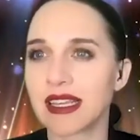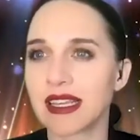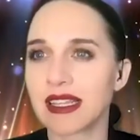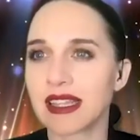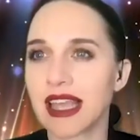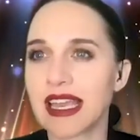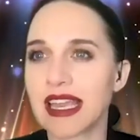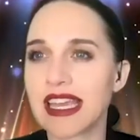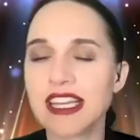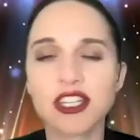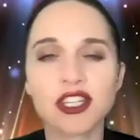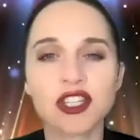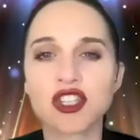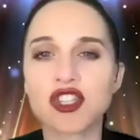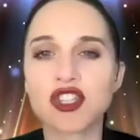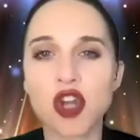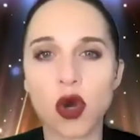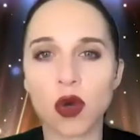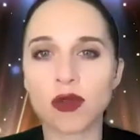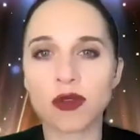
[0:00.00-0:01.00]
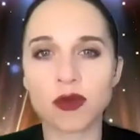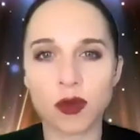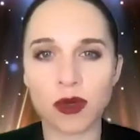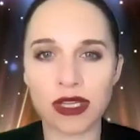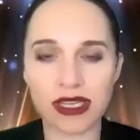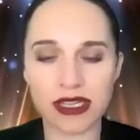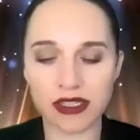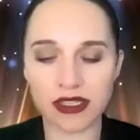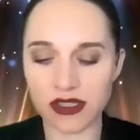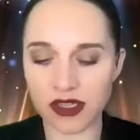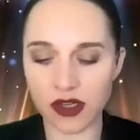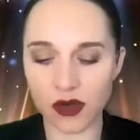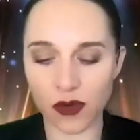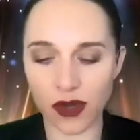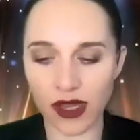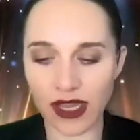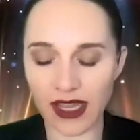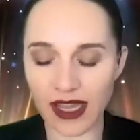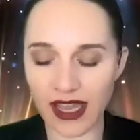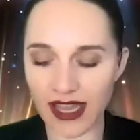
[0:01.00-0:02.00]
like he just knows what he's
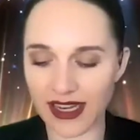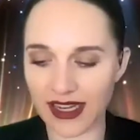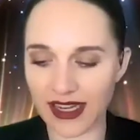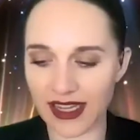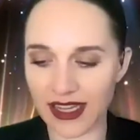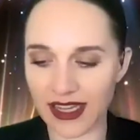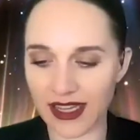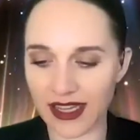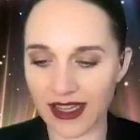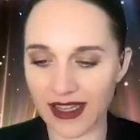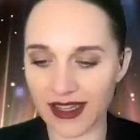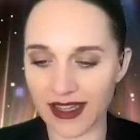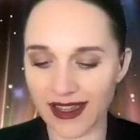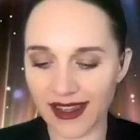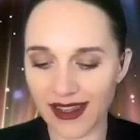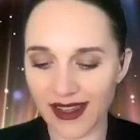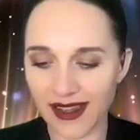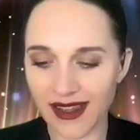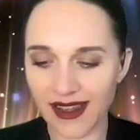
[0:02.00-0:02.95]
doing and he